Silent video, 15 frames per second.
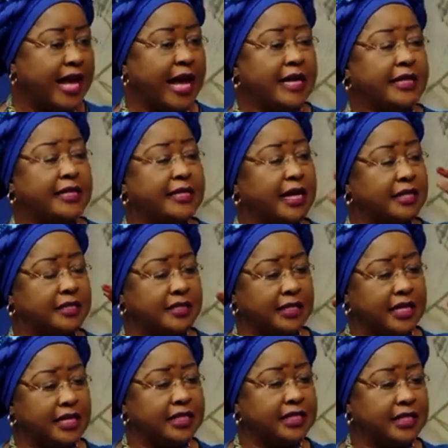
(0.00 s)
and
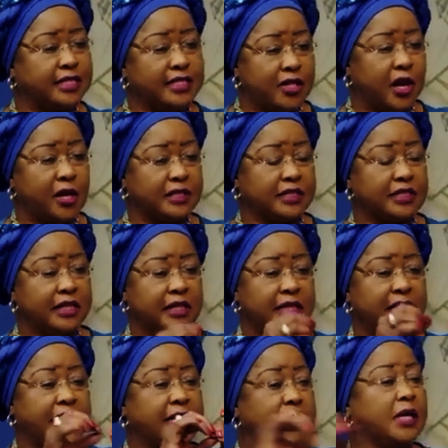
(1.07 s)
it is not
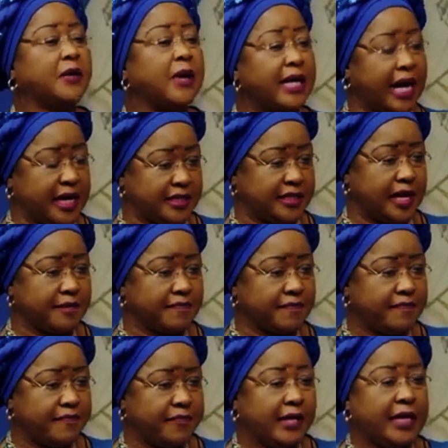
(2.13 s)
an equalizer.
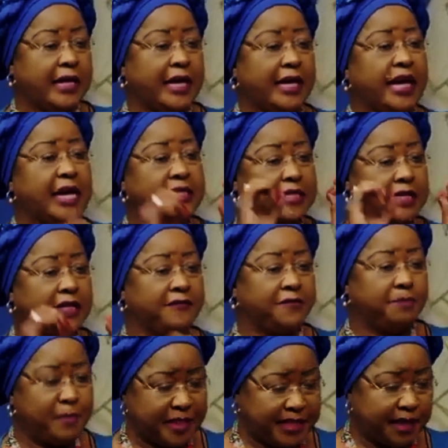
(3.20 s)
And I said,
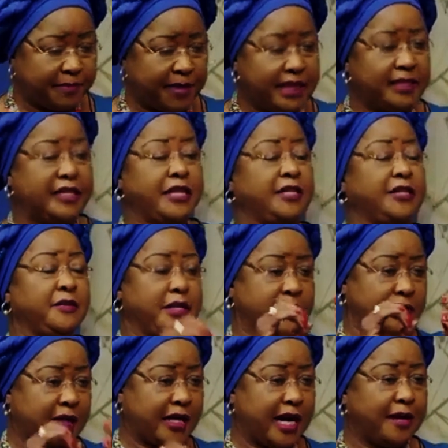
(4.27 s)
if Mr. President, you were
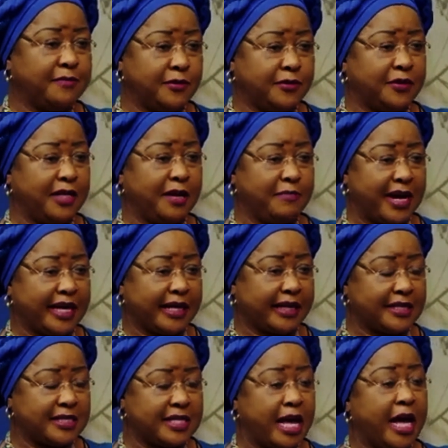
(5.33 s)
to come to the
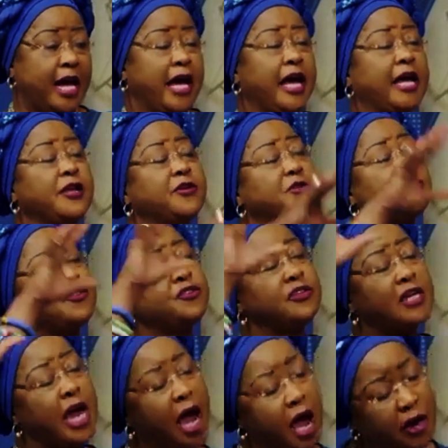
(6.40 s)
Americas and you
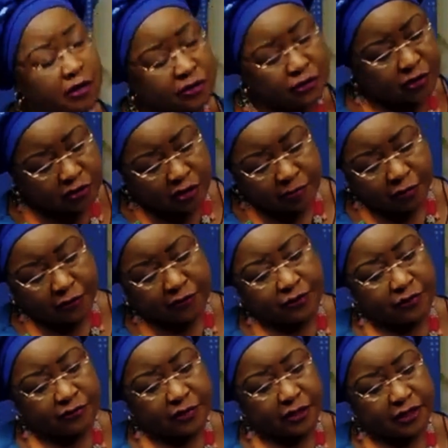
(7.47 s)
shout on top of
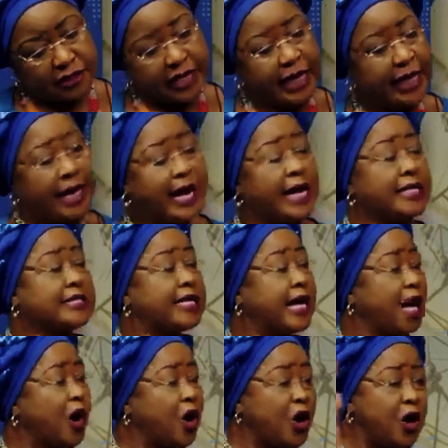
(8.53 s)
your voice and
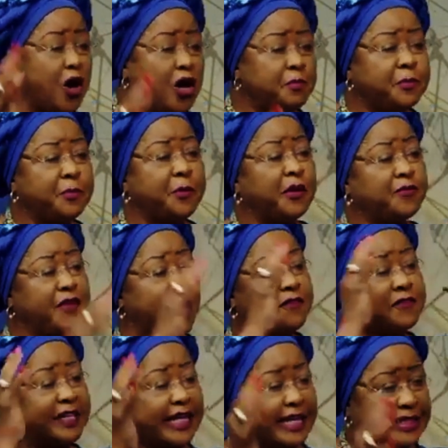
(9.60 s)
say, all people of
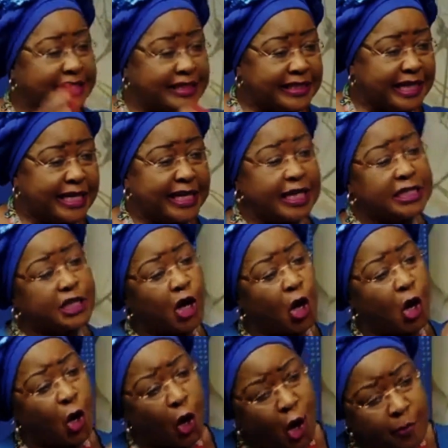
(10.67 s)
African descent, let's
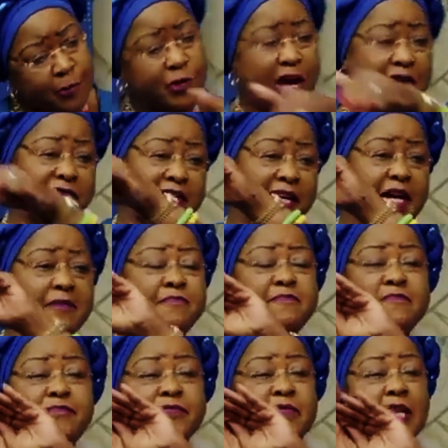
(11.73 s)
go home to Africa.
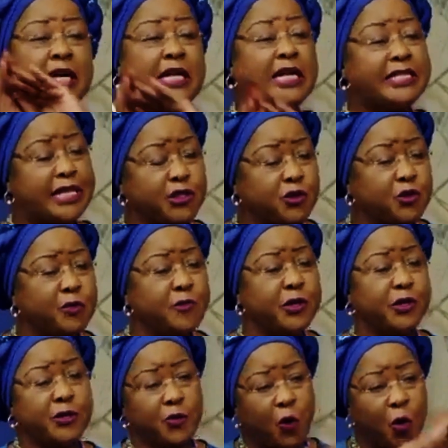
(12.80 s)
Let's assume
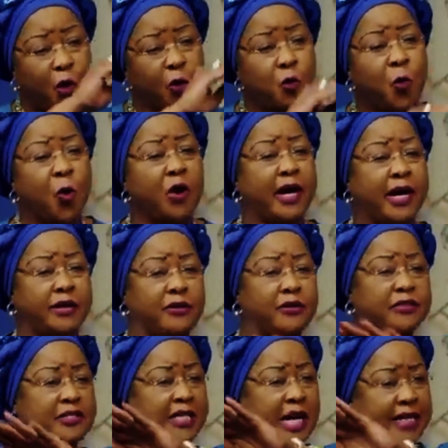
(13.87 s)
we could all walk
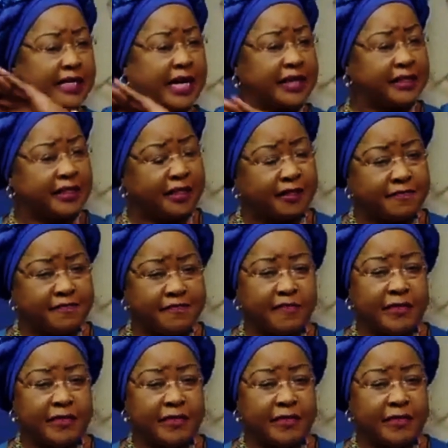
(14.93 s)
across the Atlantic.